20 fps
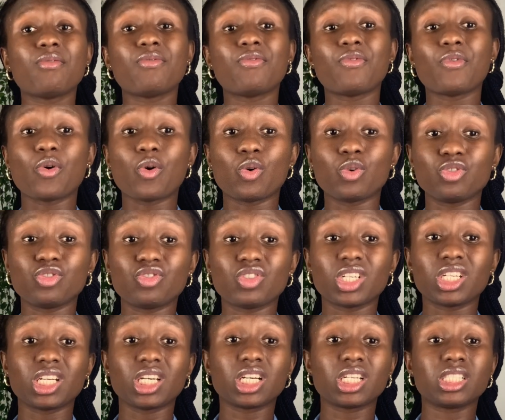
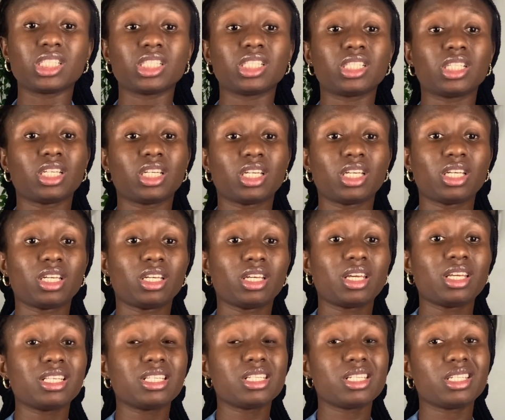
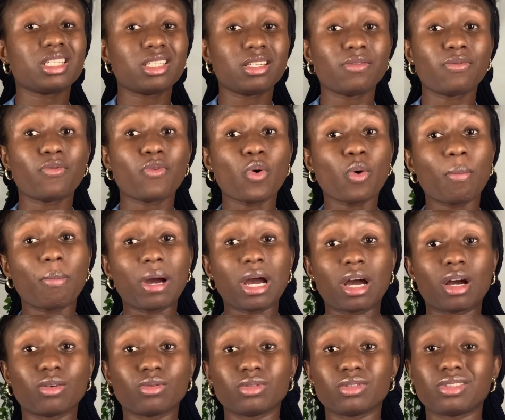
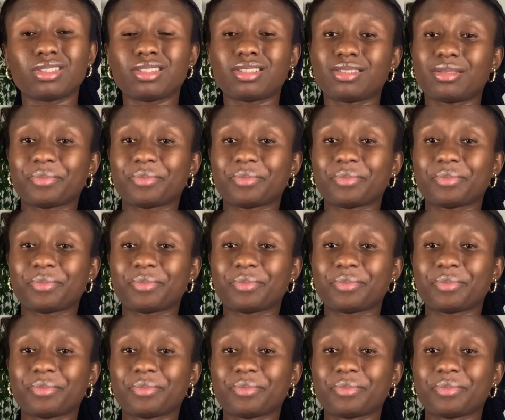£464.